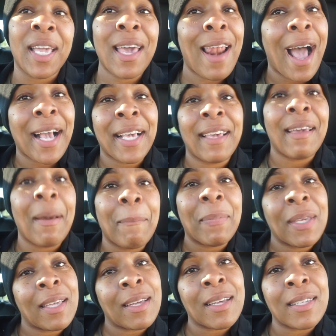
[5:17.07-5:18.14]
and I can't
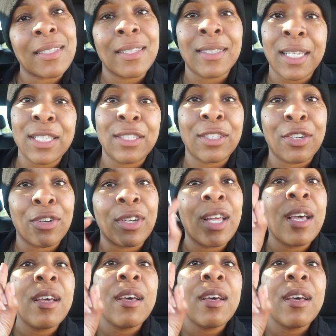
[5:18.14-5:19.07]
because it's considered